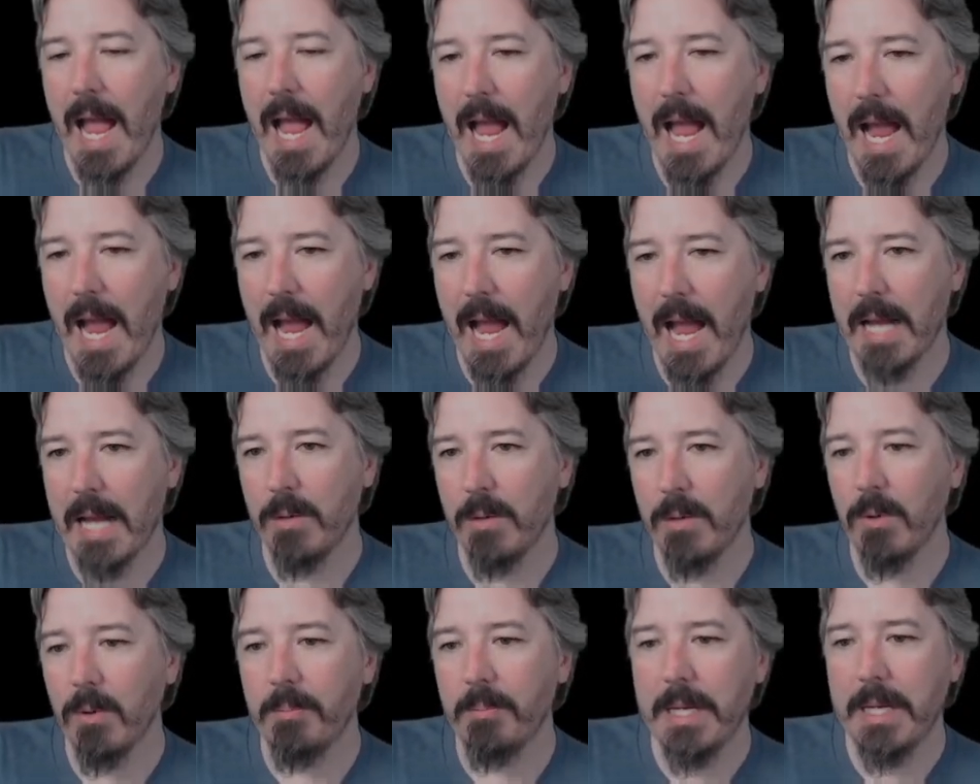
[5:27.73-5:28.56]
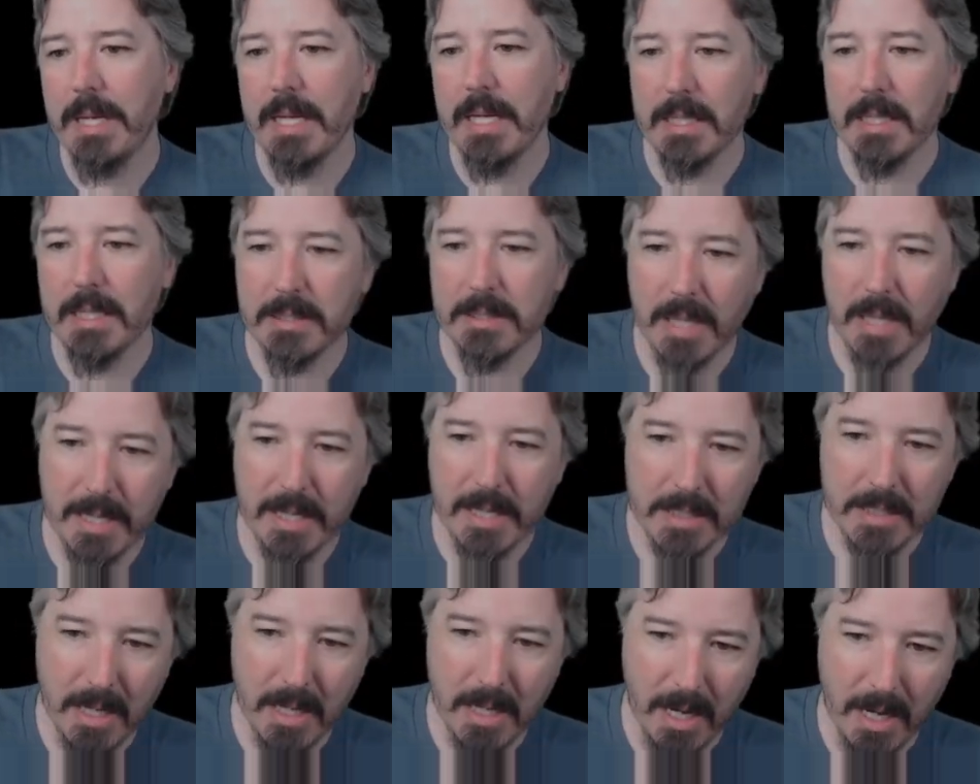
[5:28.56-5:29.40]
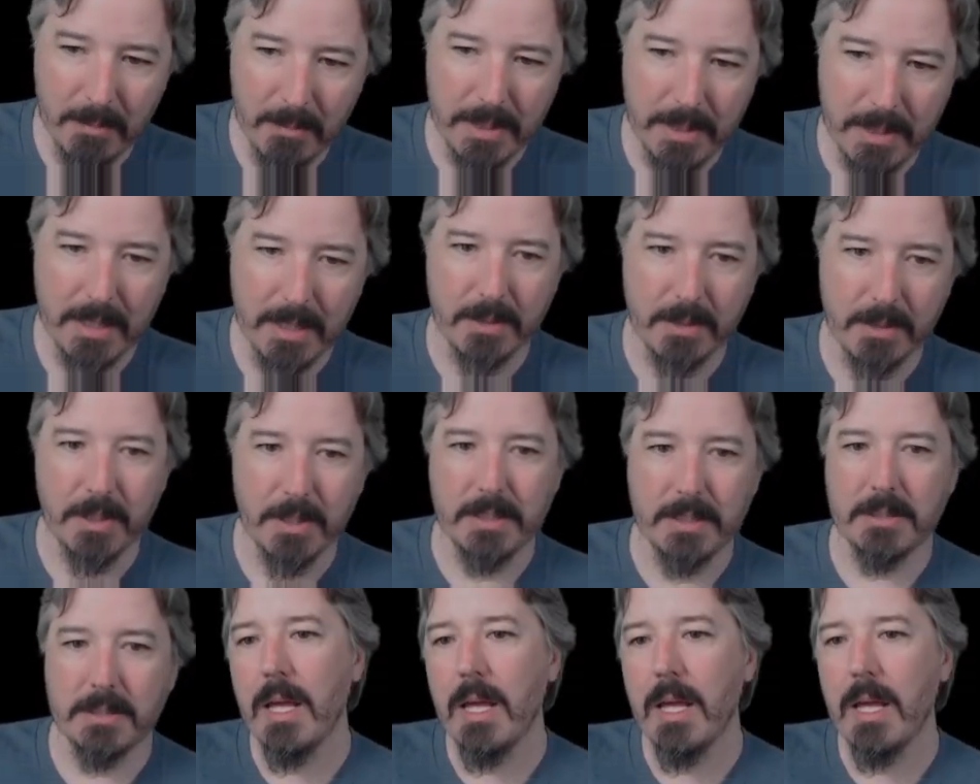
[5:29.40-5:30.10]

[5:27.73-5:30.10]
and it will be assigned an IP address.